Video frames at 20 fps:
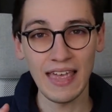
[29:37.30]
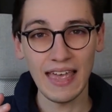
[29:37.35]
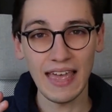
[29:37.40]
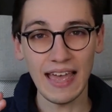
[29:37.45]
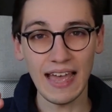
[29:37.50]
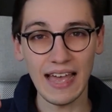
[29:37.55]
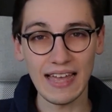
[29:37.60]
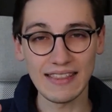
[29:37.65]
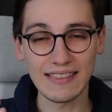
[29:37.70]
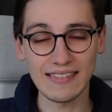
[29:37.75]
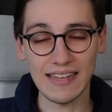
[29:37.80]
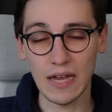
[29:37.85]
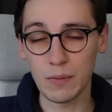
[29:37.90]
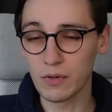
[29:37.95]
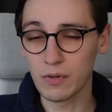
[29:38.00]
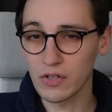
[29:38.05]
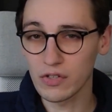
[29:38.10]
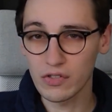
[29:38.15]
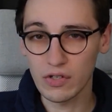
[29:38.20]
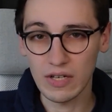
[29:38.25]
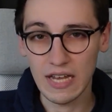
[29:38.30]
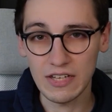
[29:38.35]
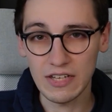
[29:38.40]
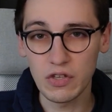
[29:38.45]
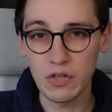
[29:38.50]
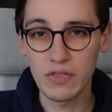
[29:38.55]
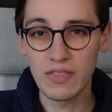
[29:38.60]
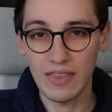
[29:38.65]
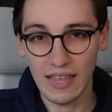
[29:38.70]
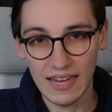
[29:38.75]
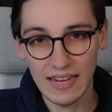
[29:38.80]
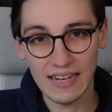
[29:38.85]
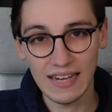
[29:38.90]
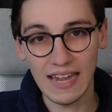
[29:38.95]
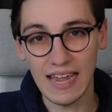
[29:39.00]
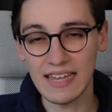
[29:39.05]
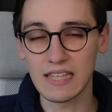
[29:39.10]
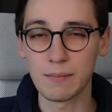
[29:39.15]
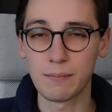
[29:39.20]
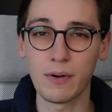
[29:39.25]
And I would also like to thank
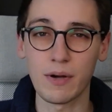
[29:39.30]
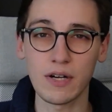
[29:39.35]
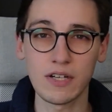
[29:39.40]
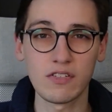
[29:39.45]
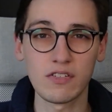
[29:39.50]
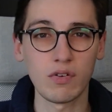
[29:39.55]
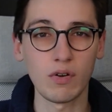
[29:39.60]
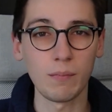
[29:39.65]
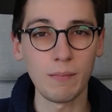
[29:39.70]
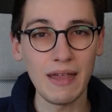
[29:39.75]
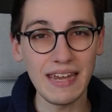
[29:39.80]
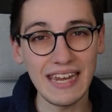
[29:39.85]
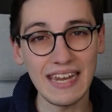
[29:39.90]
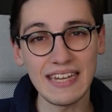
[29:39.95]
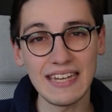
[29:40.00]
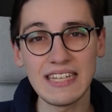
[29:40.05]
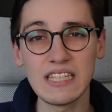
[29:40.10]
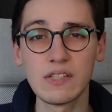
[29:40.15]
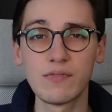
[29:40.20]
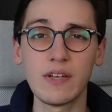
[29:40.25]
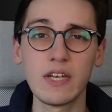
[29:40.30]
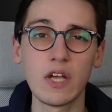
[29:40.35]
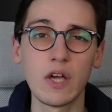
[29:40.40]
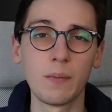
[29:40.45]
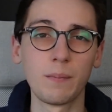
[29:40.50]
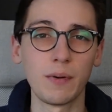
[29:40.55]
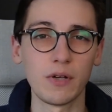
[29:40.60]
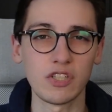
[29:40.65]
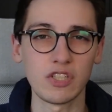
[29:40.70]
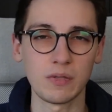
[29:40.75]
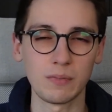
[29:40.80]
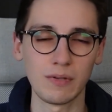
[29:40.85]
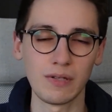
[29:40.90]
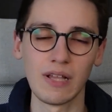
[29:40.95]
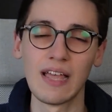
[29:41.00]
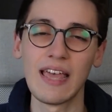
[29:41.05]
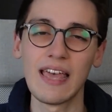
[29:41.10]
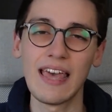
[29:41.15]
Hack the Box for making this video possible.